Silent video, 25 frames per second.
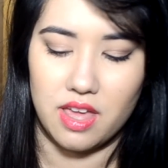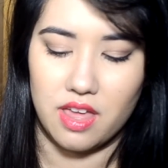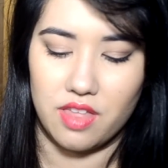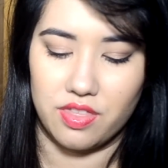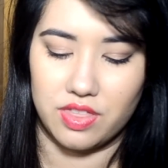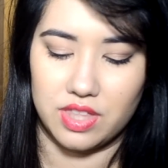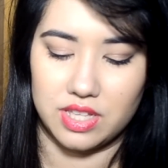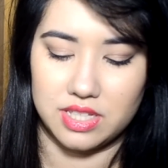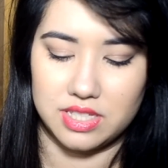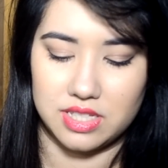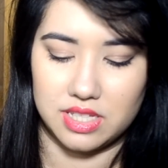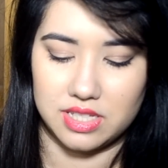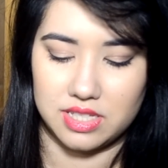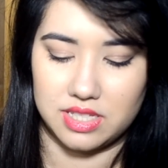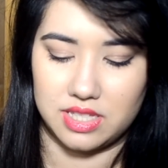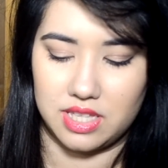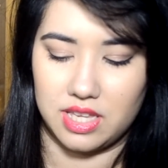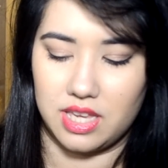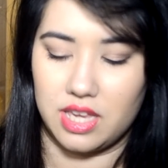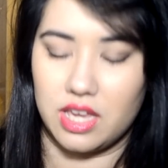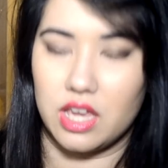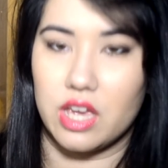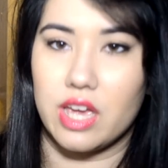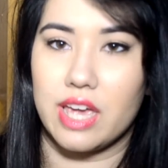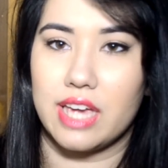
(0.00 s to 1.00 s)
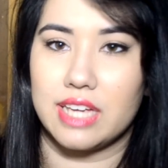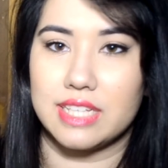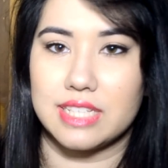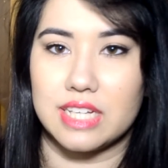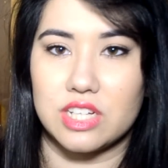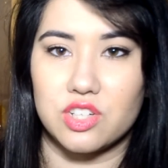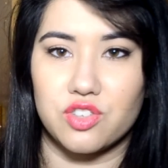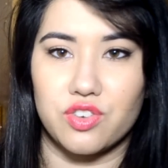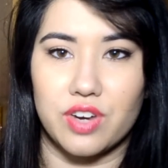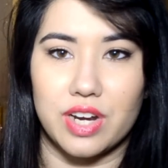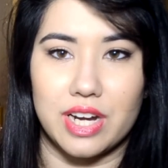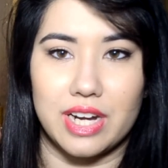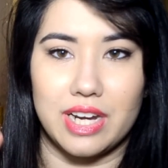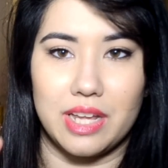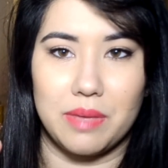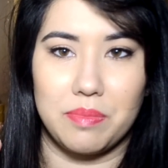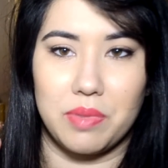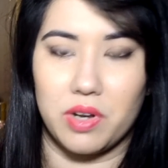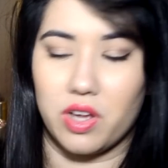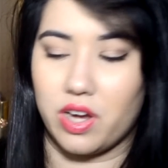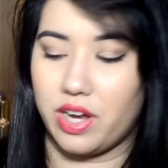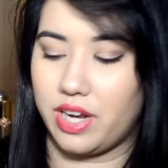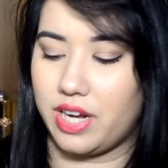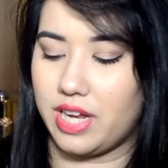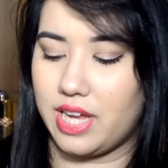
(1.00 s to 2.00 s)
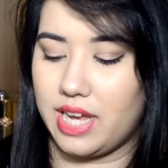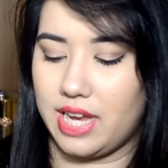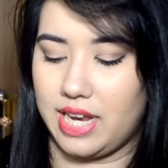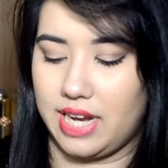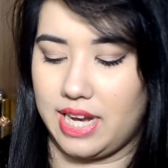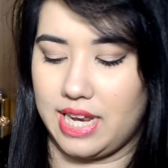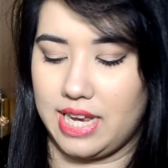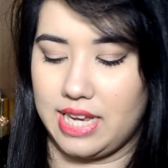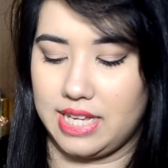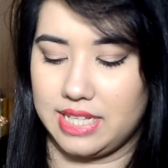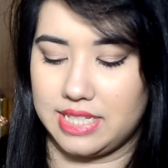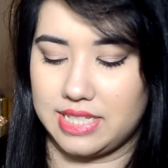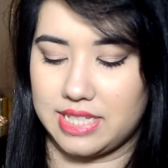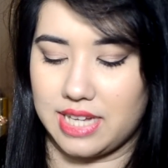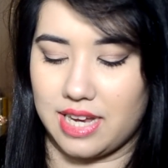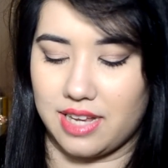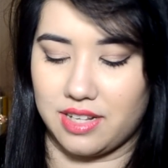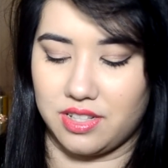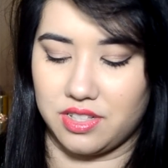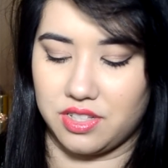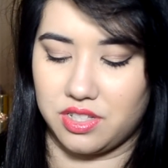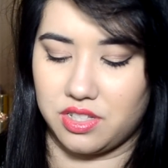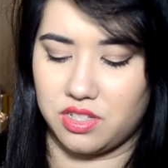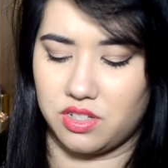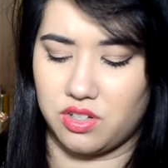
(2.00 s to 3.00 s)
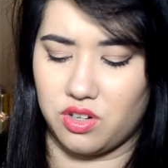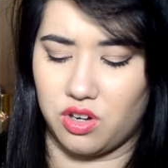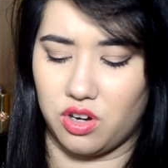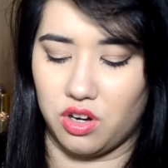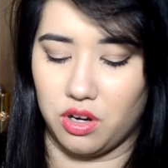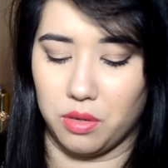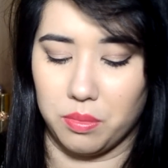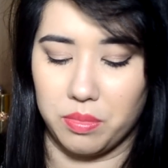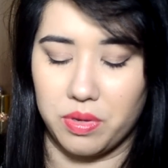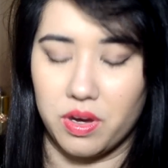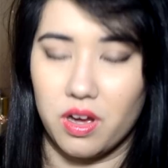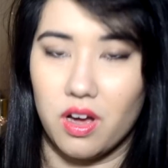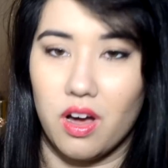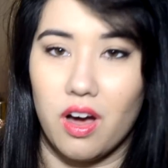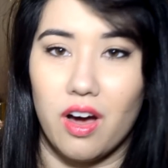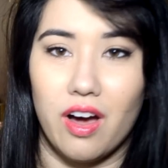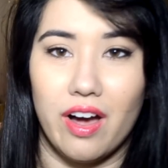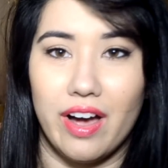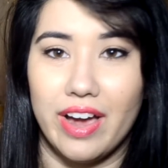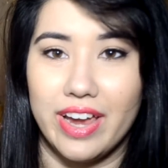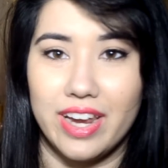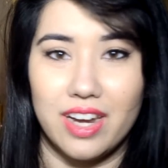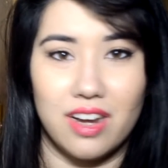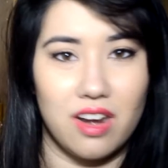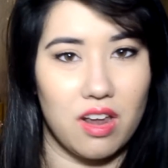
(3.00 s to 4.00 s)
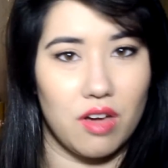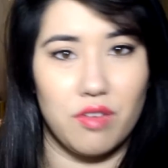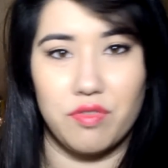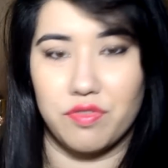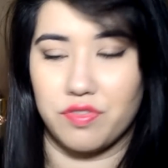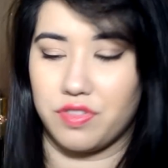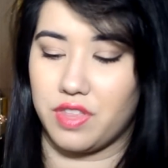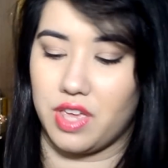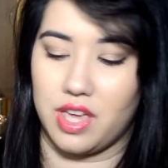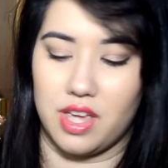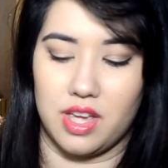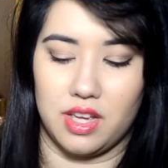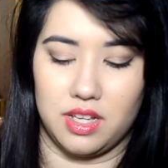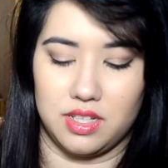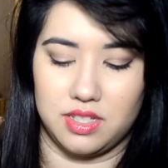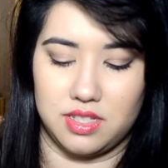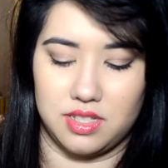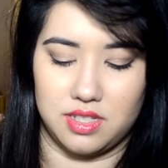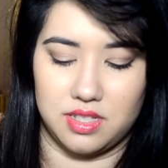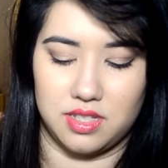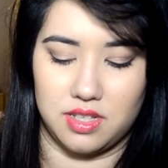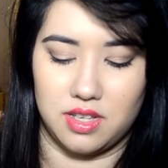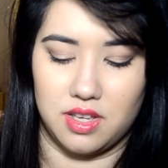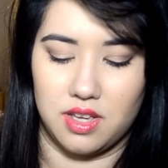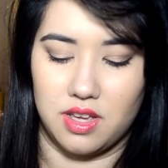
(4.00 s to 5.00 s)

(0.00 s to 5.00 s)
This is the Exaggerate Lip Liner in East End Snob. I love this.